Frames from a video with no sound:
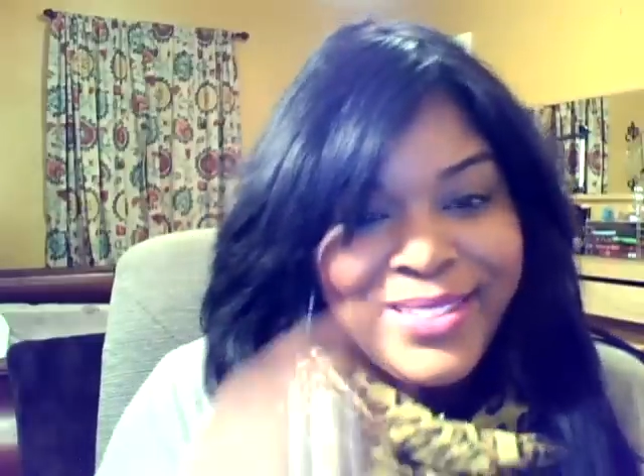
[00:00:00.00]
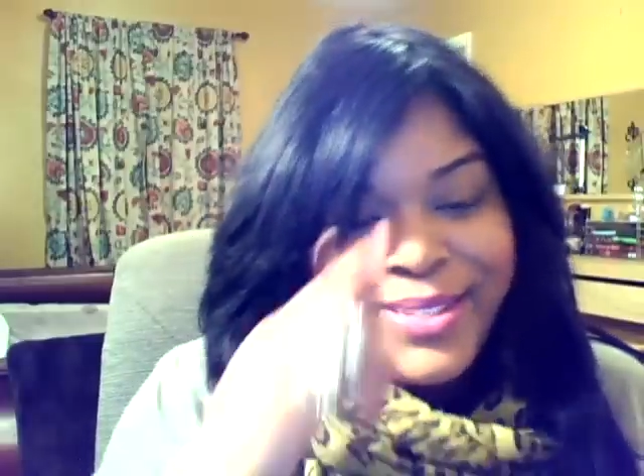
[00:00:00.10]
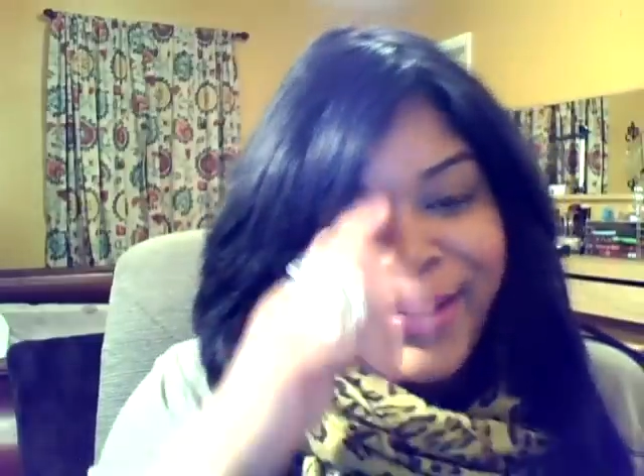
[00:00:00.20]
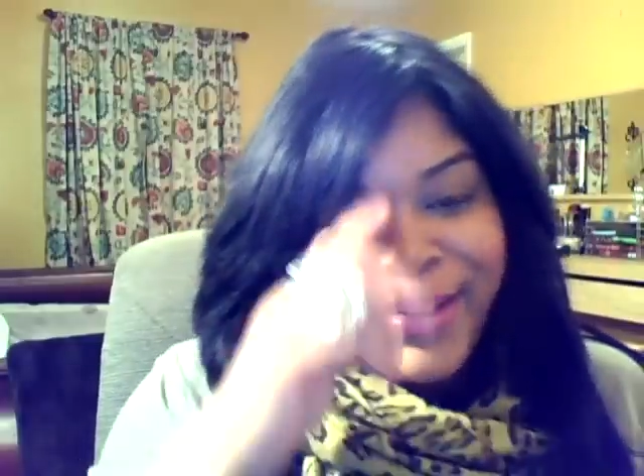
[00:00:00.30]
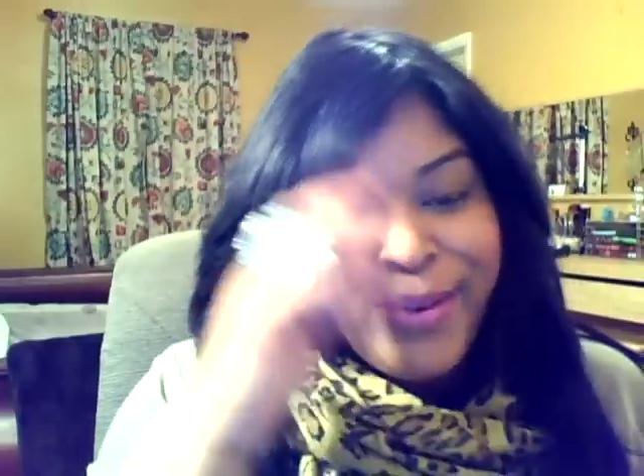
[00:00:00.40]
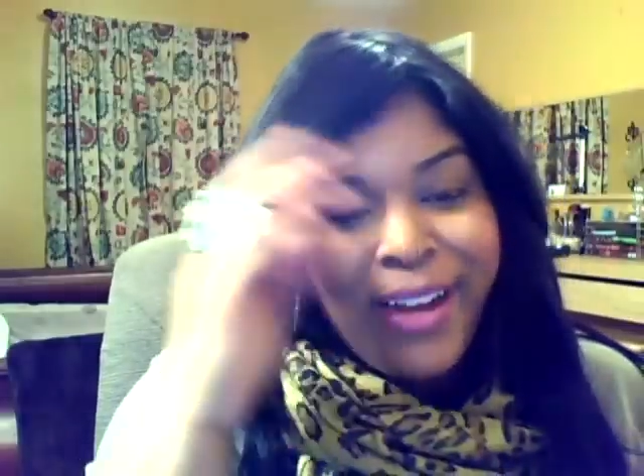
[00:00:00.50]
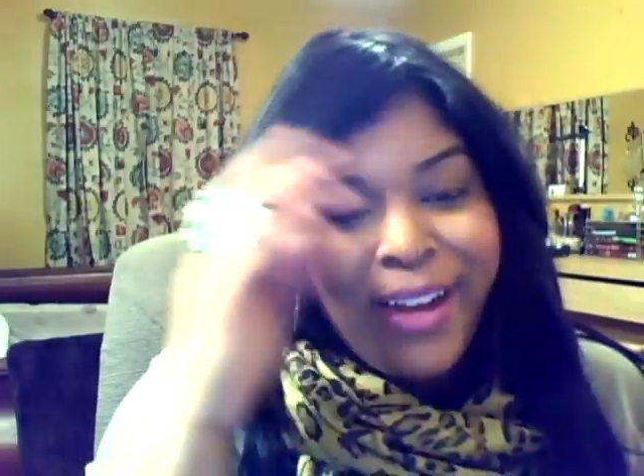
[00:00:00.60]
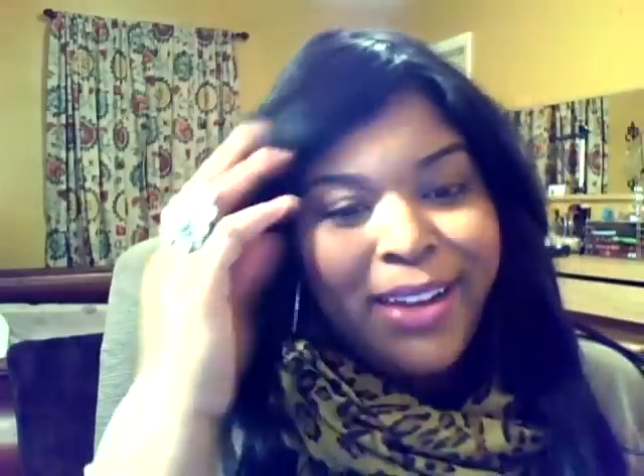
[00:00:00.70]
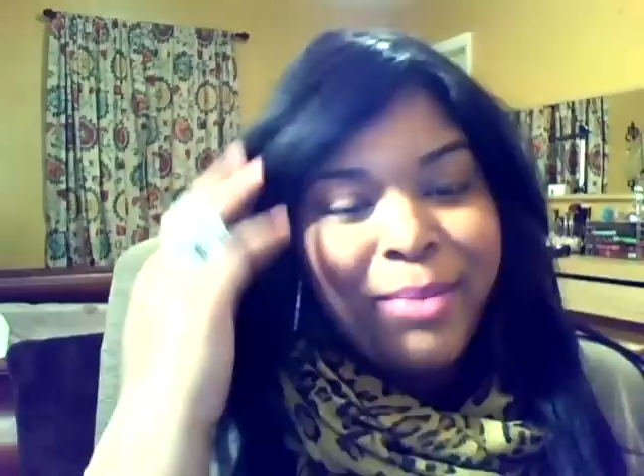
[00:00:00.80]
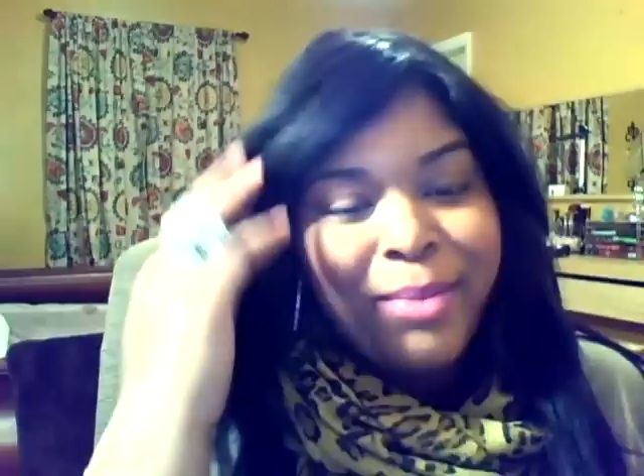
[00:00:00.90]

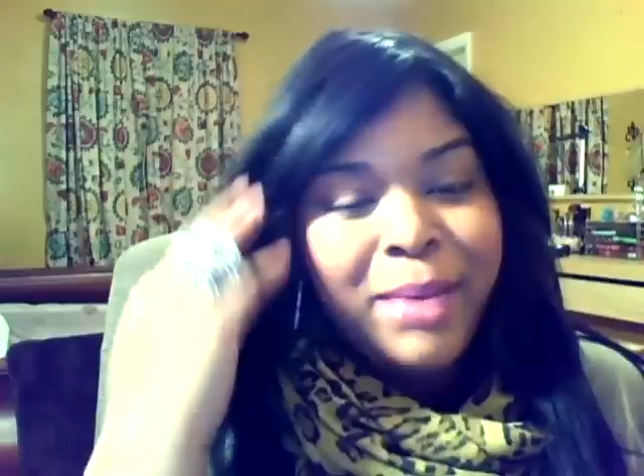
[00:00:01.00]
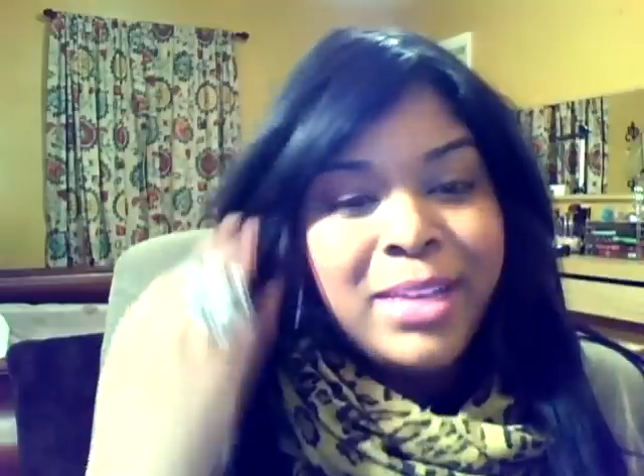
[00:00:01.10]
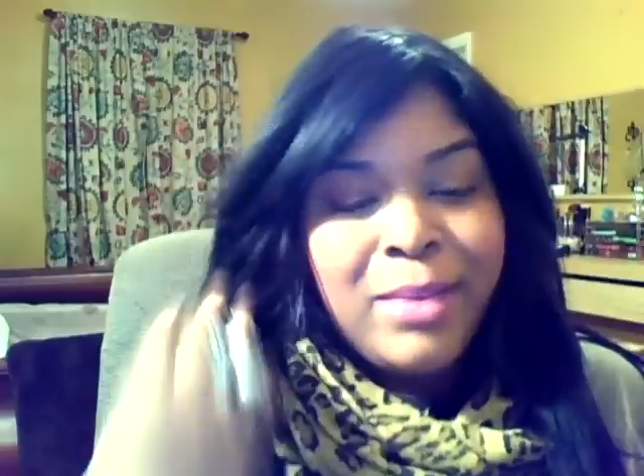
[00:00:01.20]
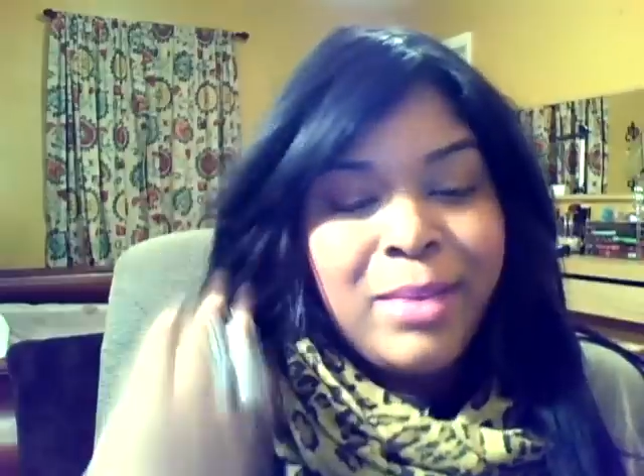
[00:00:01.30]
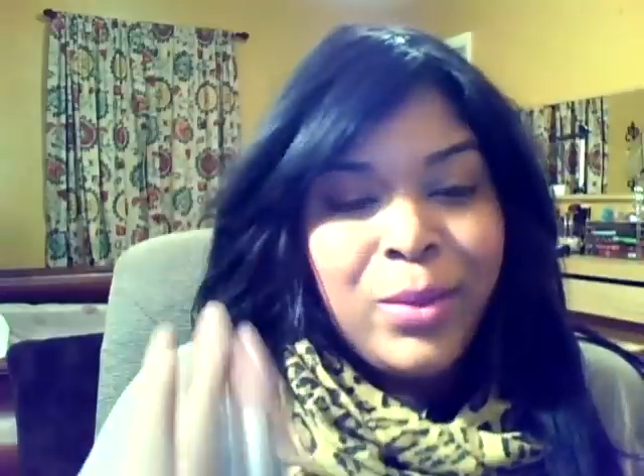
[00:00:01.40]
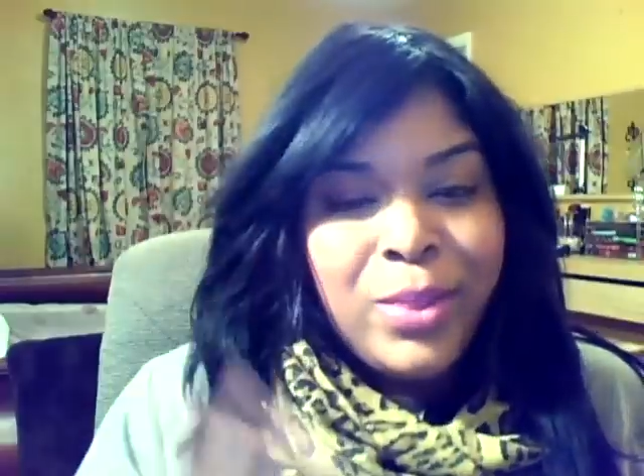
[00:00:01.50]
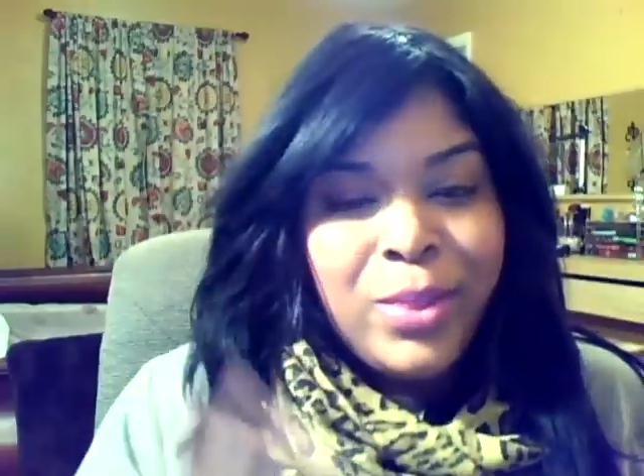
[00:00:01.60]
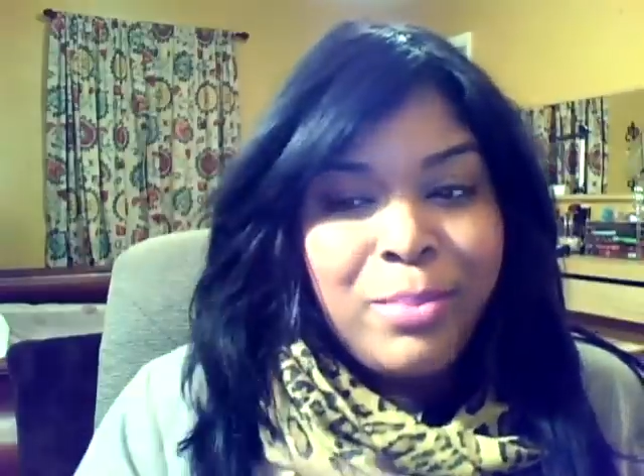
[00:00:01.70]
I'm coming with